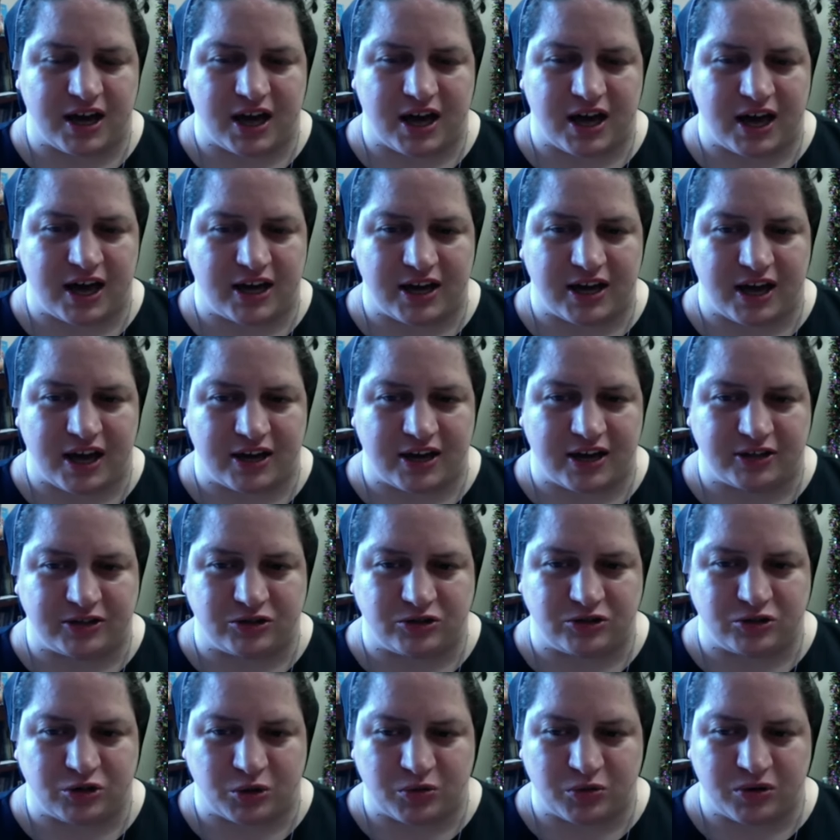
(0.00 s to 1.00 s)
I
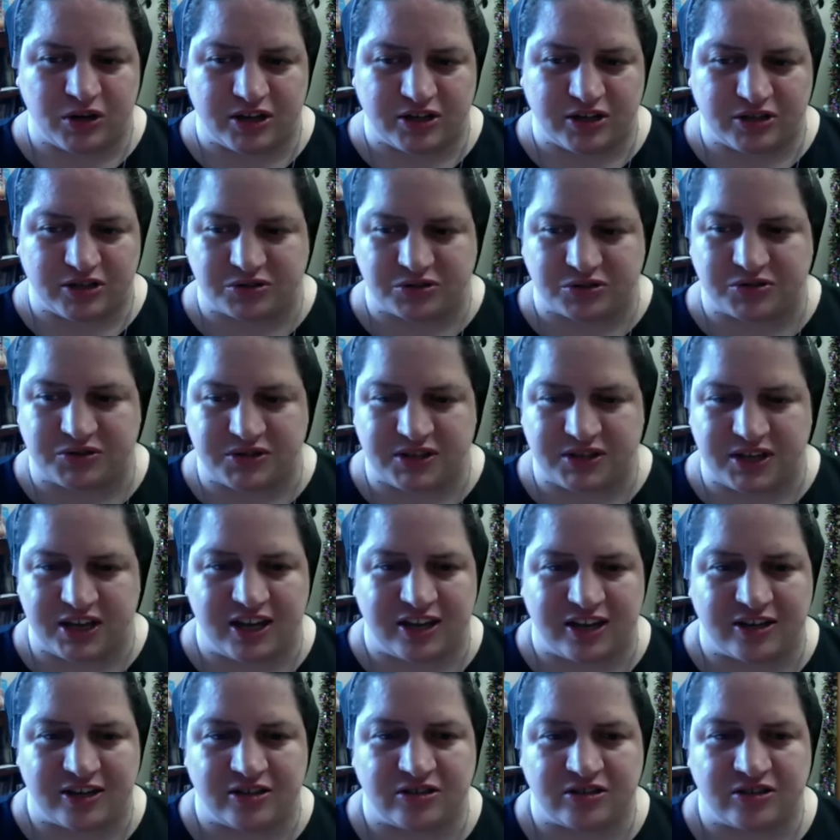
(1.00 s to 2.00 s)
don't
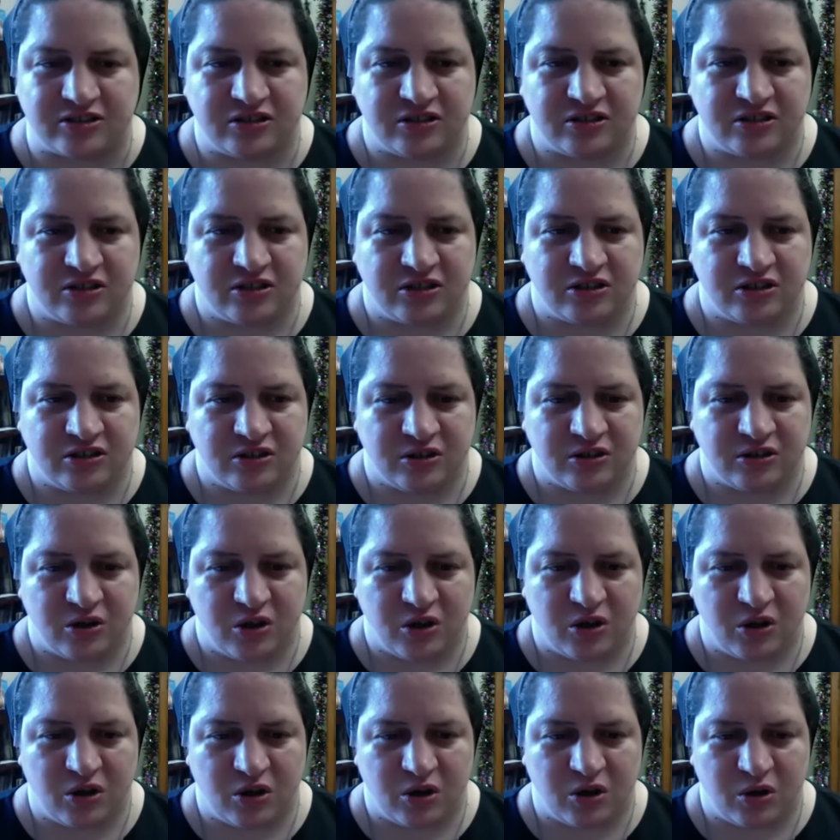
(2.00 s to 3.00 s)
understand
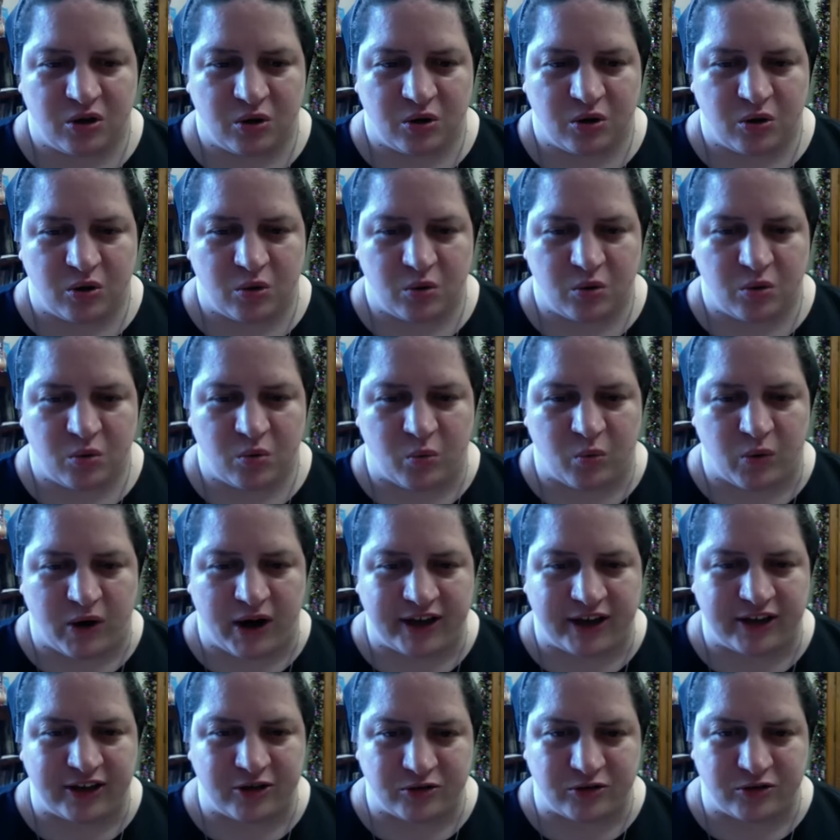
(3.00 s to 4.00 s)

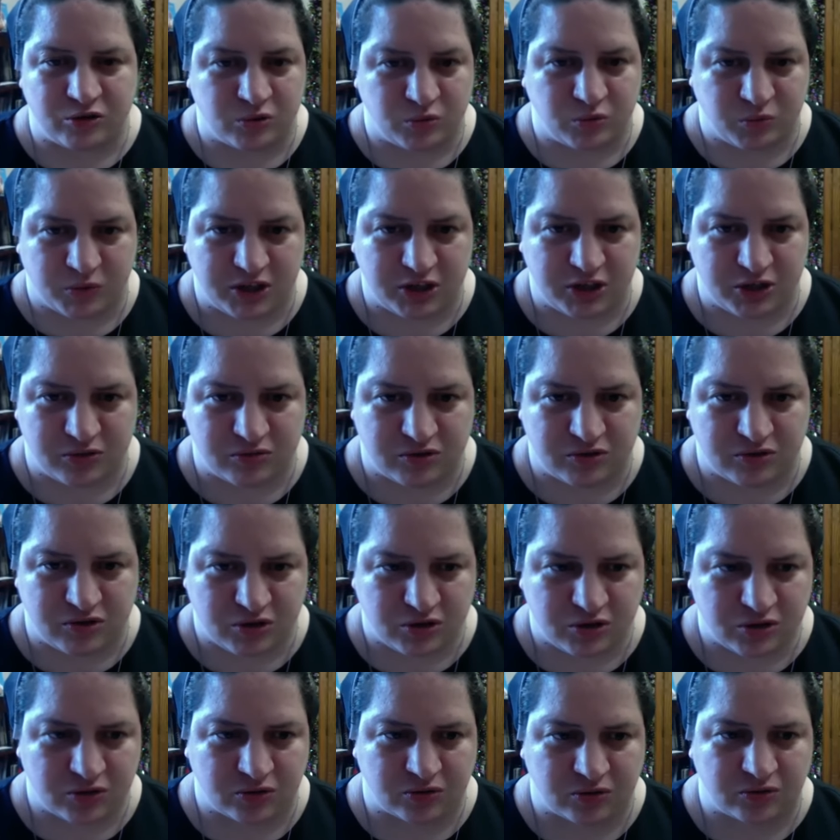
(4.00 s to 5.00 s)
why you do what you
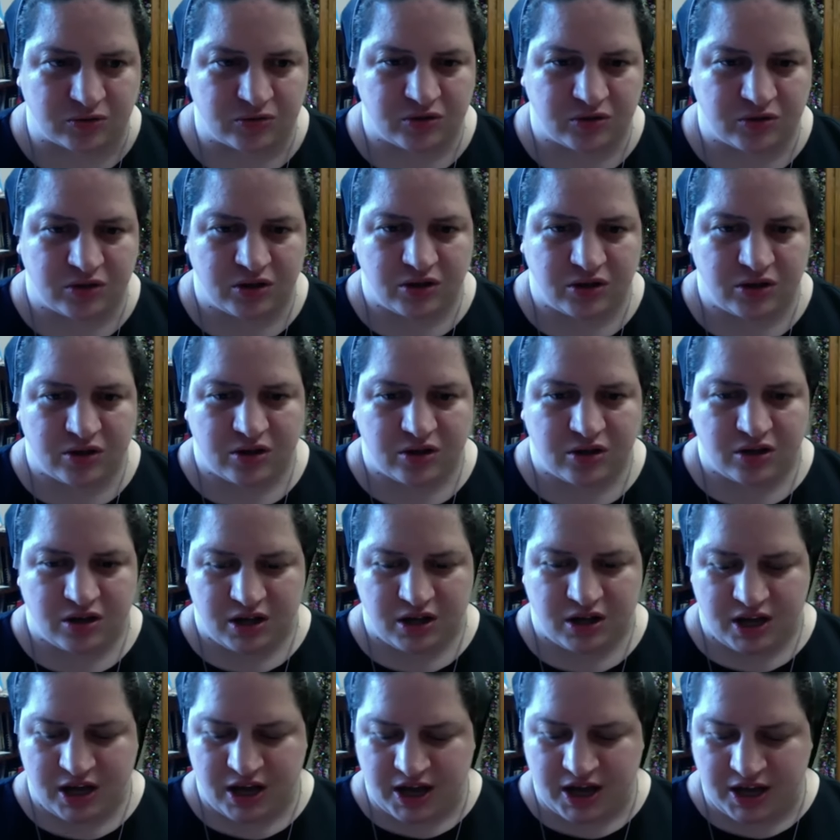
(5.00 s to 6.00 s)
do.
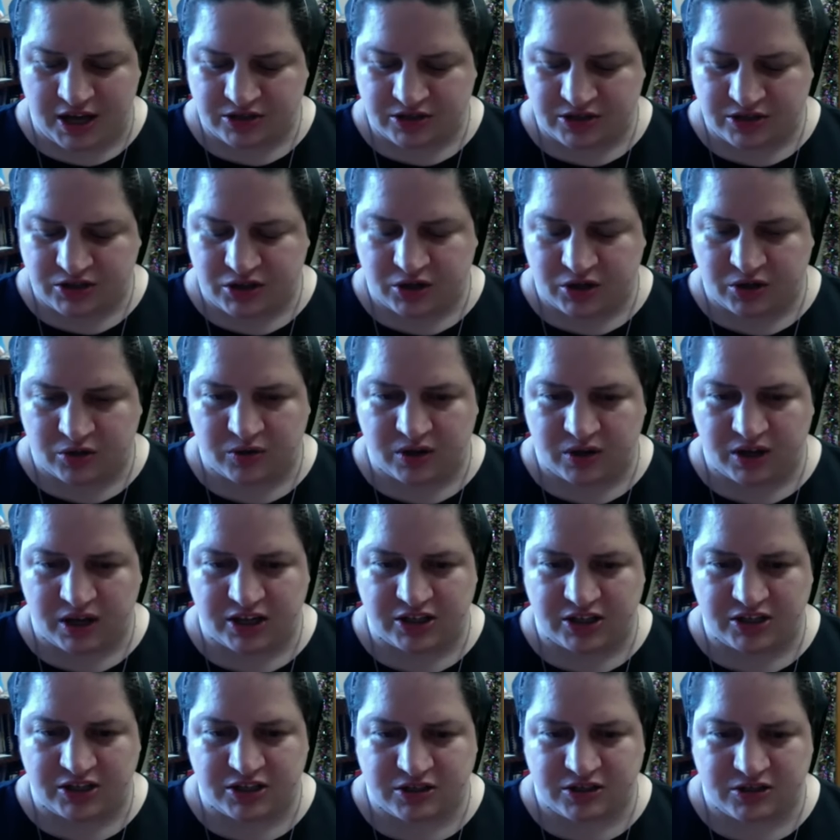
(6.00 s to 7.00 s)
And so
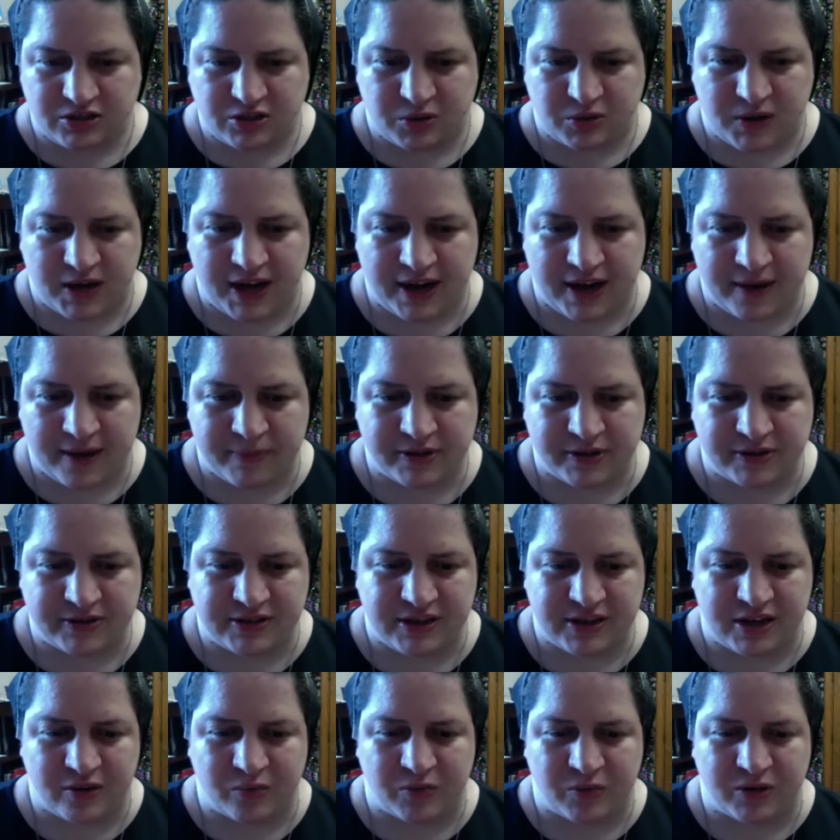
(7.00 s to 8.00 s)
it just so
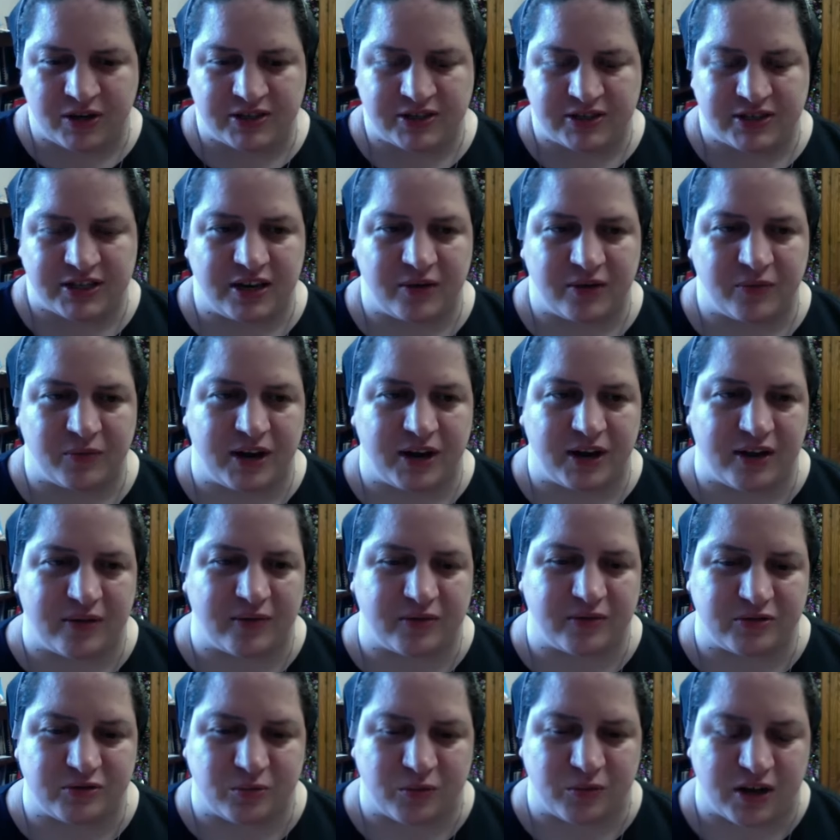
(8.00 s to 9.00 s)
happens that one day when I was